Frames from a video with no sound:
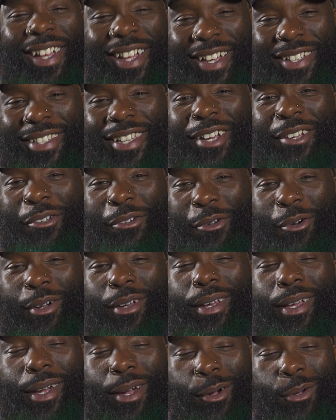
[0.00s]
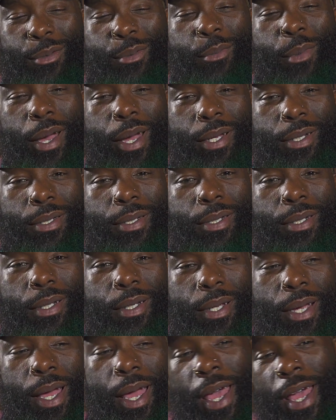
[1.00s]
That's how you know a nigga on some hating
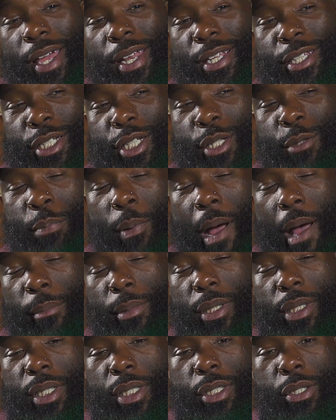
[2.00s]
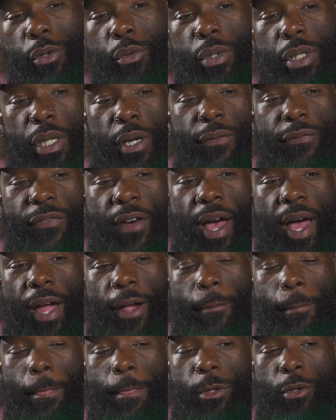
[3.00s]
shit. And it's just probably just due to the
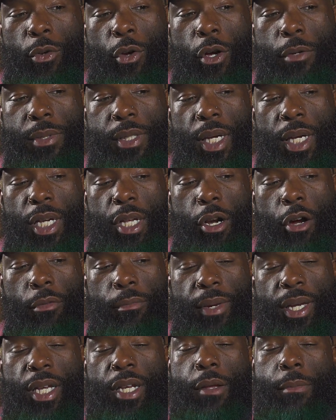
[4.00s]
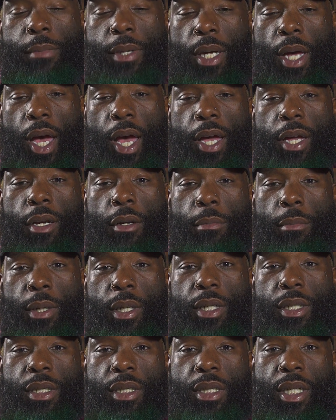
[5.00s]
fact, you know what I'm saying, he don't mean to be a hater,
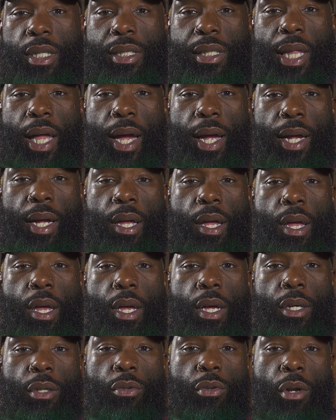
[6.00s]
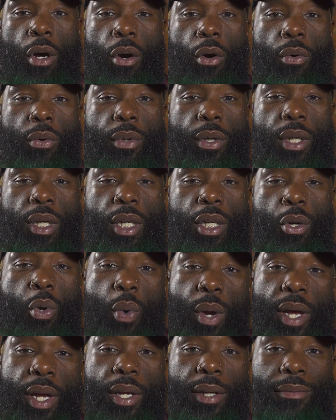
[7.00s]
but it's just like, you know, he
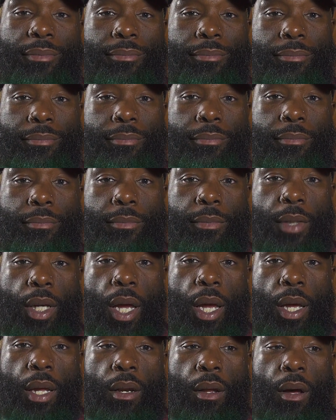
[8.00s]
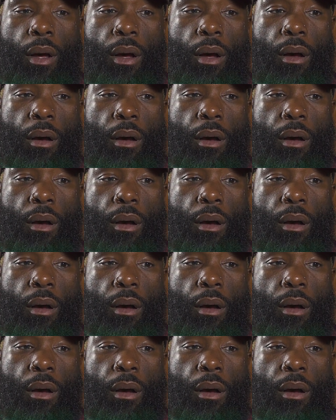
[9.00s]
quit. And